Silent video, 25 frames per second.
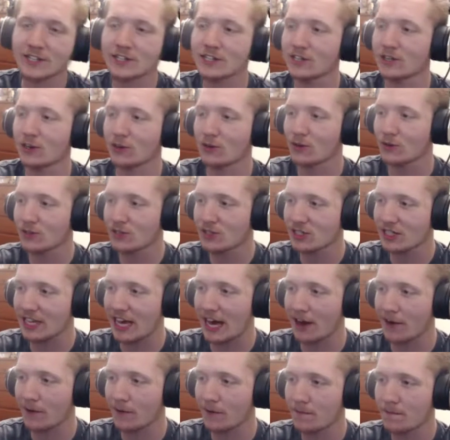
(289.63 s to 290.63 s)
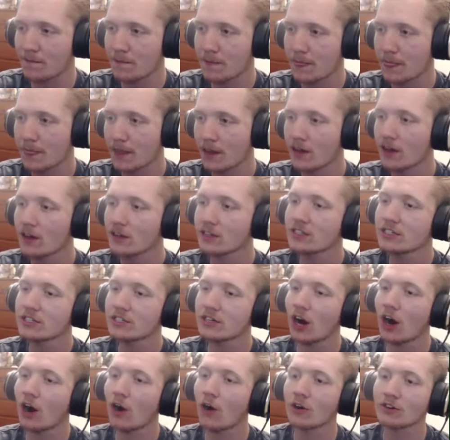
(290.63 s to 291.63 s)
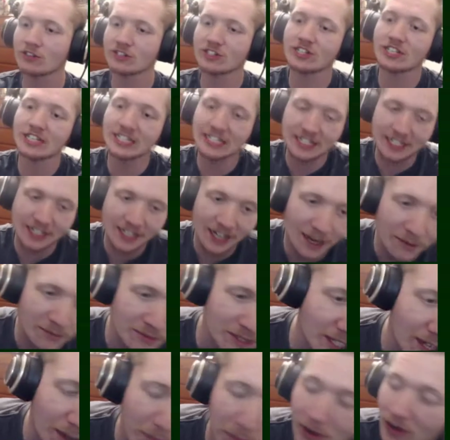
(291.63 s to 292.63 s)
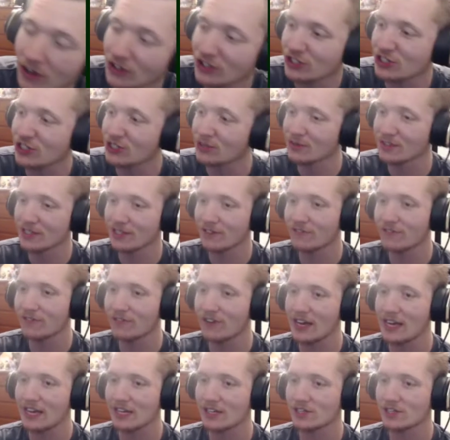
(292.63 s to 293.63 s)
Girl Scout. Oh, Chica, I'm gonna punch you in the face.